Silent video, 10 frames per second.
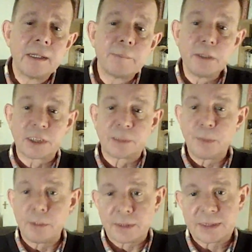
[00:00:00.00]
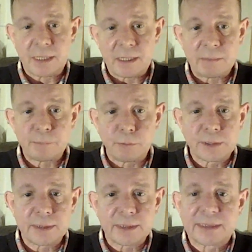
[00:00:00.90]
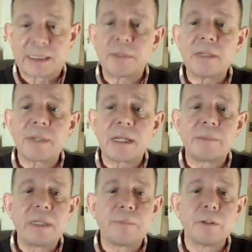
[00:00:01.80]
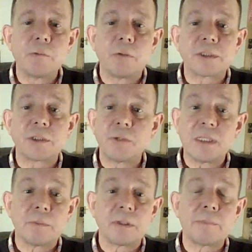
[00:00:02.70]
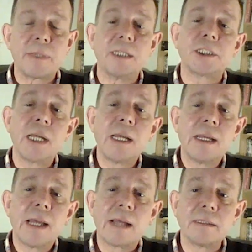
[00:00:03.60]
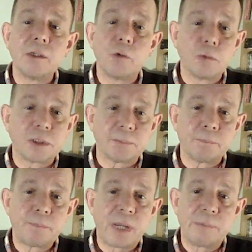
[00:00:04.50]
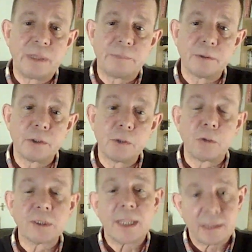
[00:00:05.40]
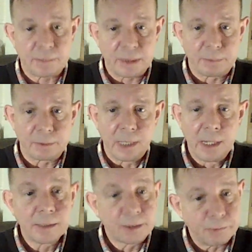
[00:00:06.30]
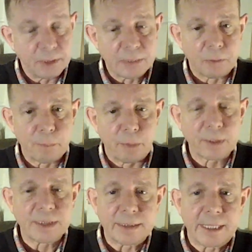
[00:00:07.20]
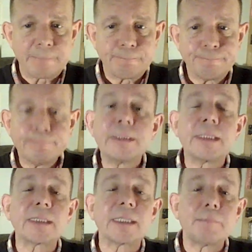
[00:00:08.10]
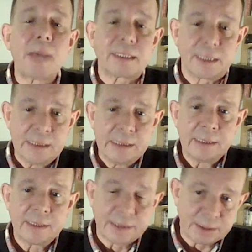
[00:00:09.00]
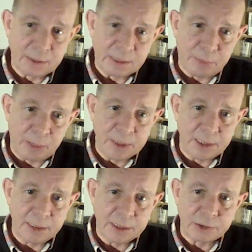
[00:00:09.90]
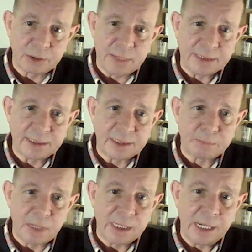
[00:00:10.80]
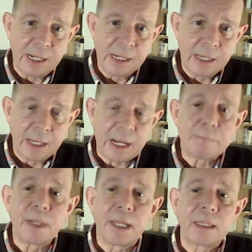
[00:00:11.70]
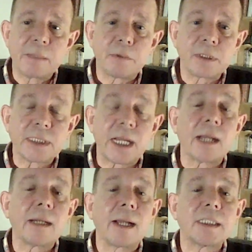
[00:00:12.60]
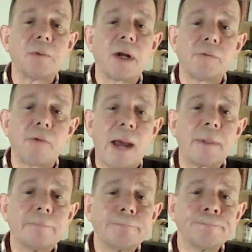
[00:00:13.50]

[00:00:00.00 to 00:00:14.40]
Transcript: Most books are bought in the summer by people who want to read them on the beach, and in the autumn by people who want other people to read them on Boxing Day. Doesn't matter. This is when the publishing industry makes its money, and I'm picking the books I'd like to unwrap.